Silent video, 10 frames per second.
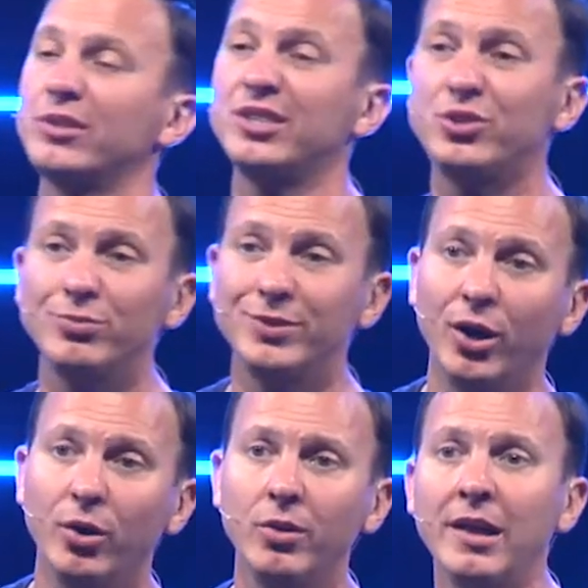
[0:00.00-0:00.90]
Did you
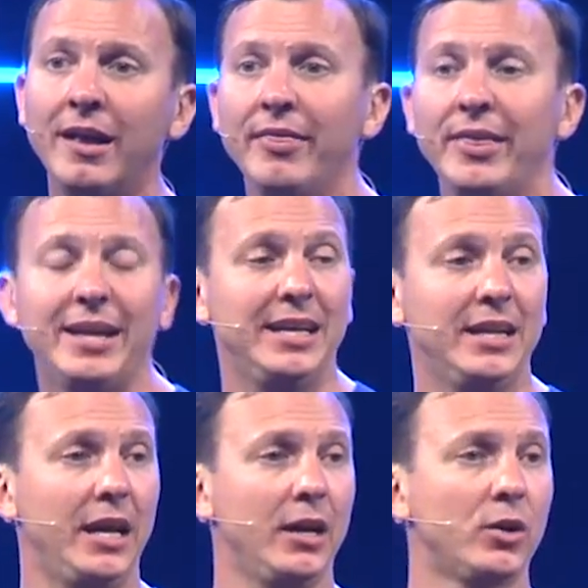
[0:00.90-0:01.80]
know that in
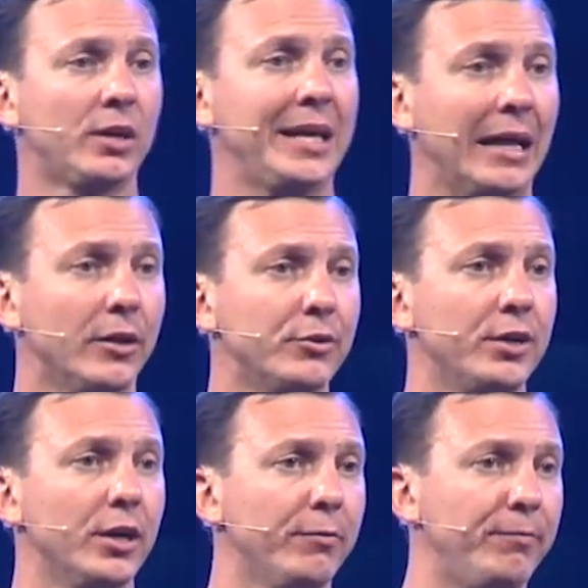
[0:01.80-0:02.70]
a calendar
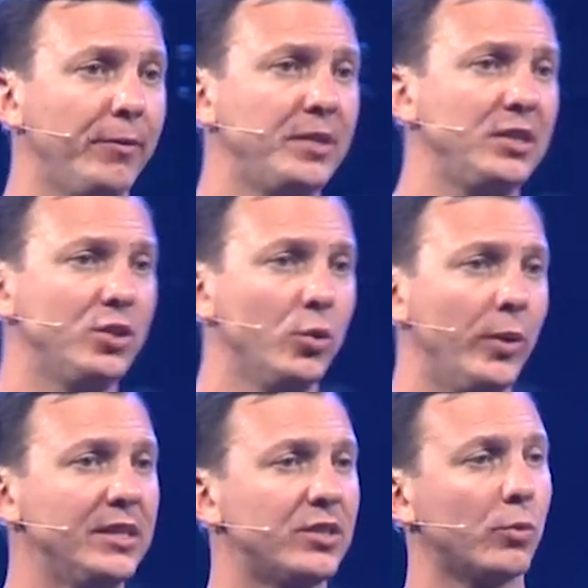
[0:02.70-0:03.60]
year, 52
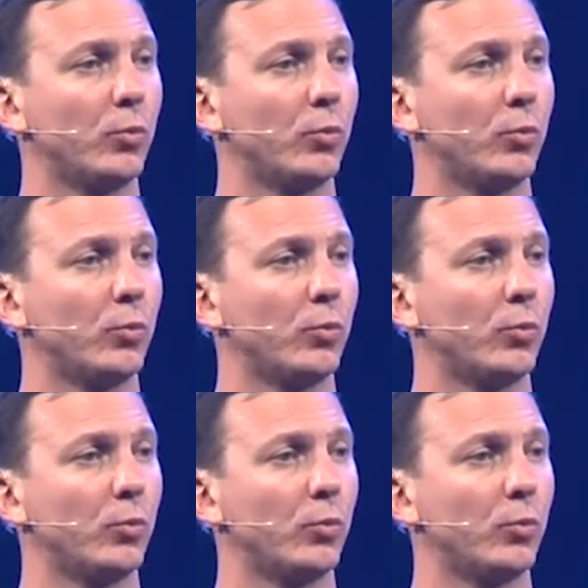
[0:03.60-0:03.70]
weeks,